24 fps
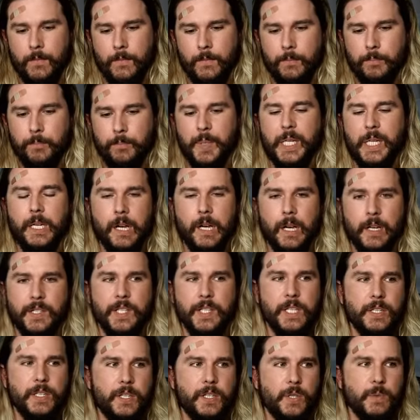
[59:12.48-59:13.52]
because
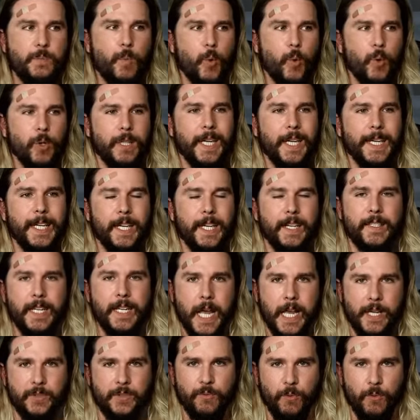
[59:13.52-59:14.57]
this is more like a
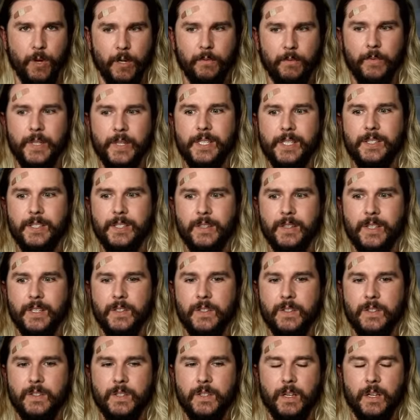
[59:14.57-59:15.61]
test run. This this
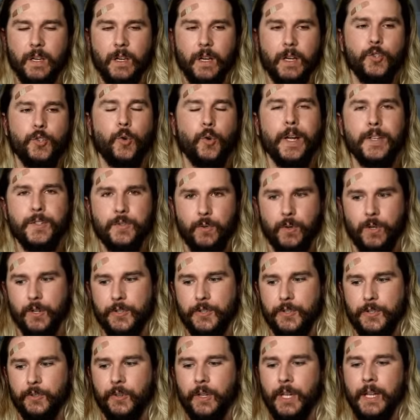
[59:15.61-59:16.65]
is a, a dress
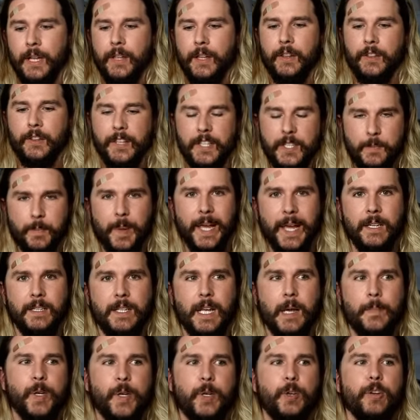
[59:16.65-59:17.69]
rehearsal. This
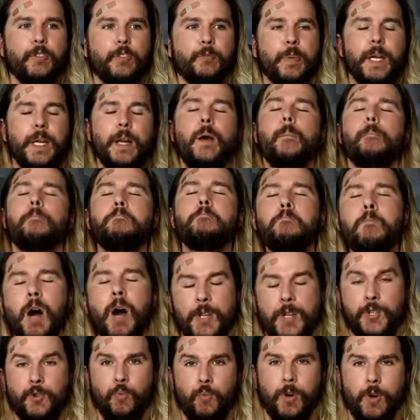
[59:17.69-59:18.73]
pandemic could have been
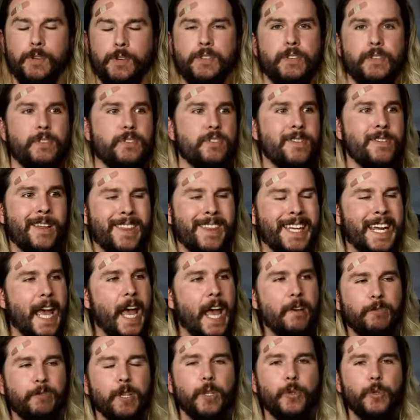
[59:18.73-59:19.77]
much worse. There's nothing
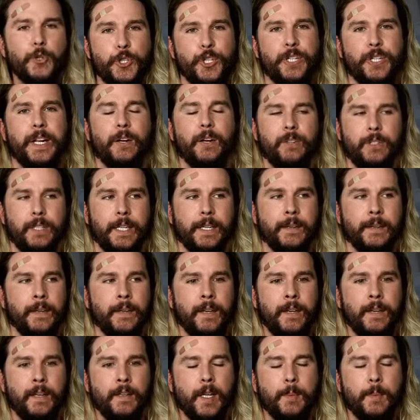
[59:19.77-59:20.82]
evolutionarily
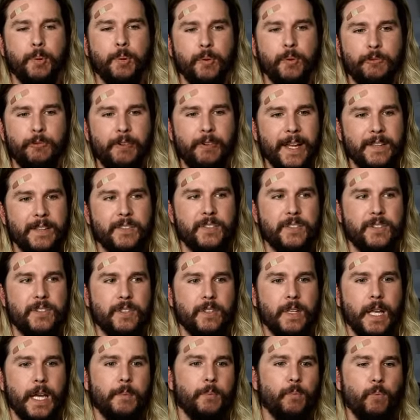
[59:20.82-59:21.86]
that prevents
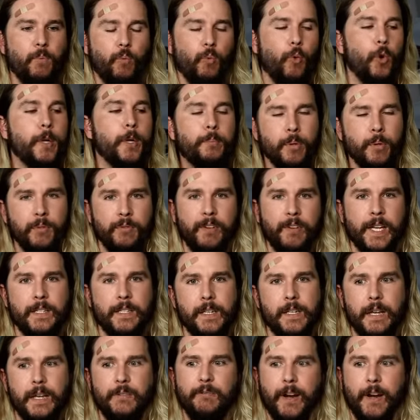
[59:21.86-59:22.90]
that would prevent
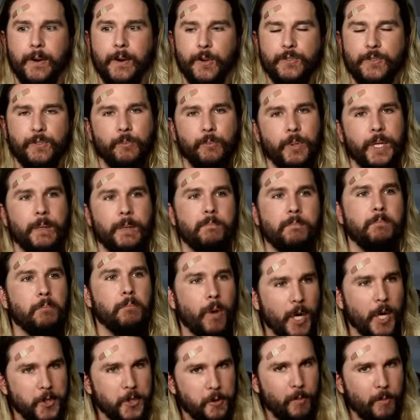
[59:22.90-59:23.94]
a virus from being
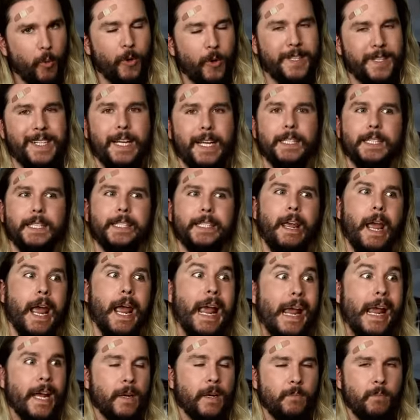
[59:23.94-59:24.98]
much more deadly
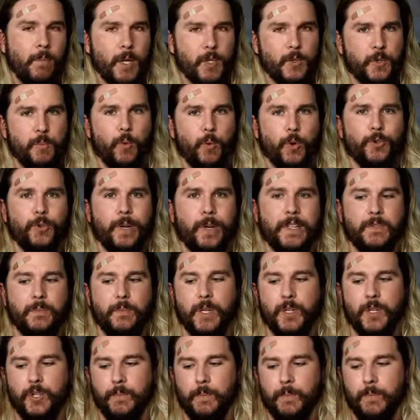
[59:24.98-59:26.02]
and much more
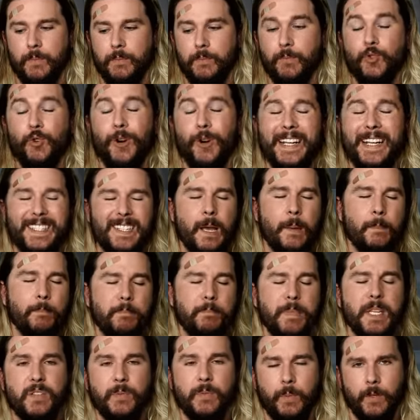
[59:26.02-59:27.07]
transmission
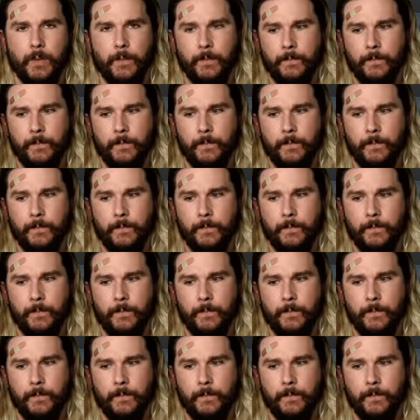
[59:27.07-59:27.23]
transmissible.